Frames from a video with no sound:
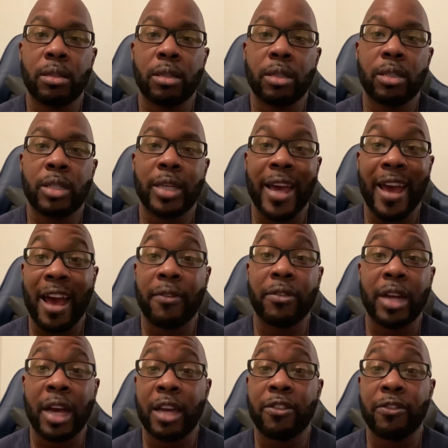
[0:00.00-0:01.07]
to have an
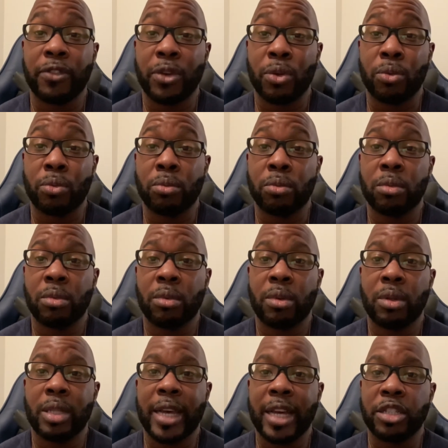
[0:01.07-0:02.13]
iPhone
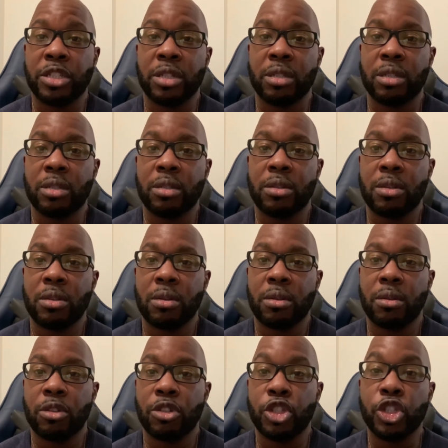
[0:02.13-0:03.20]
that just
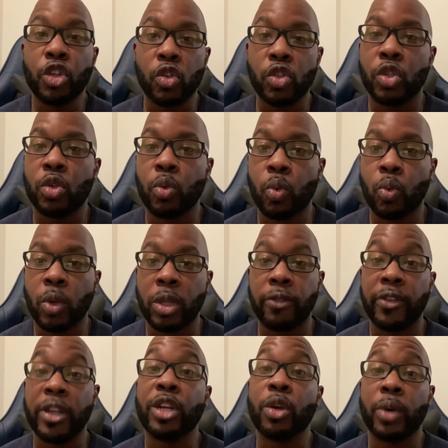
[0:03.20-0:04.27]
shows you what the
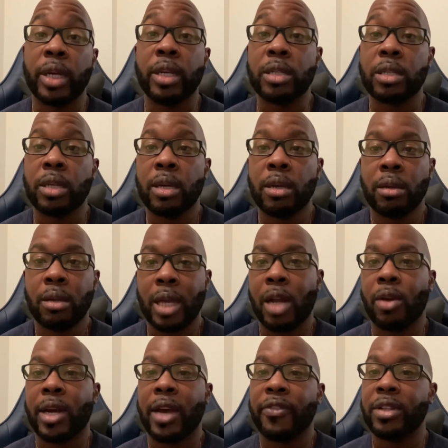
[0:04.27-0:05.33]
video is. I don't
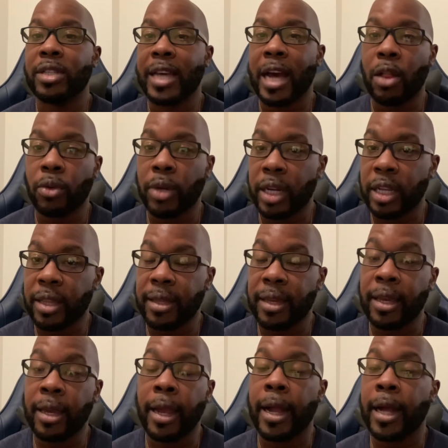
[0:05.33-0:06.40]
have to download
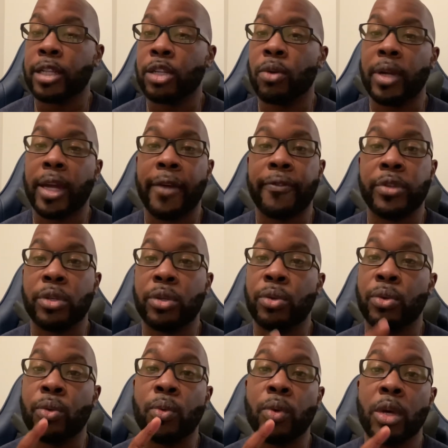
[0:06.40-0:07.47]
anything. I don't have
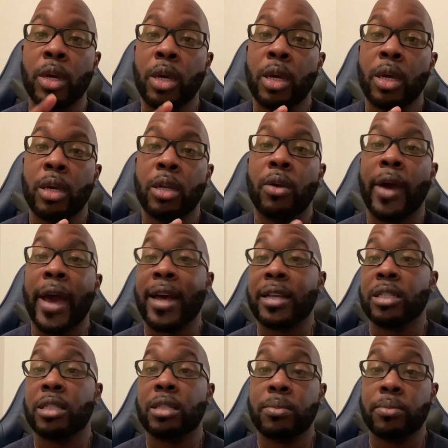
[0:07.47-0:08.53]
to, you know,
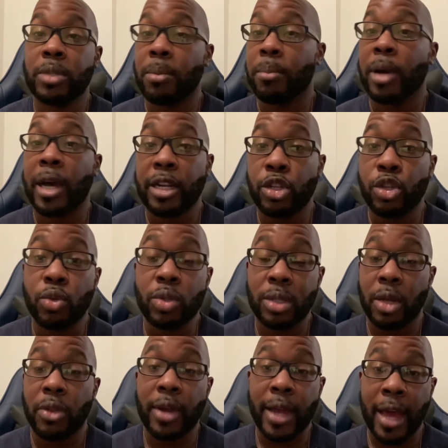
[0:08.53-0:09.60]
ask somebody to use
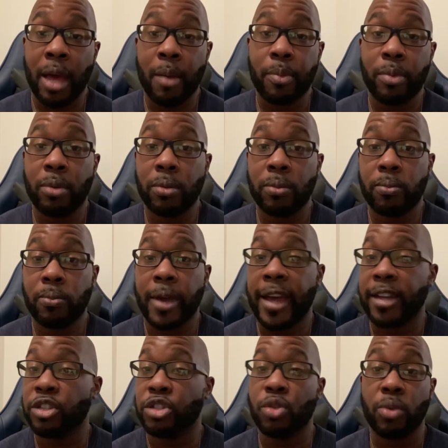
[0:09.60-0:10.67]
another app. I can
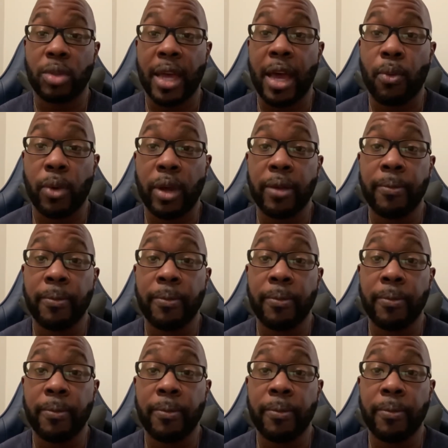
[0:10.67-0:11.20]
just do it that way.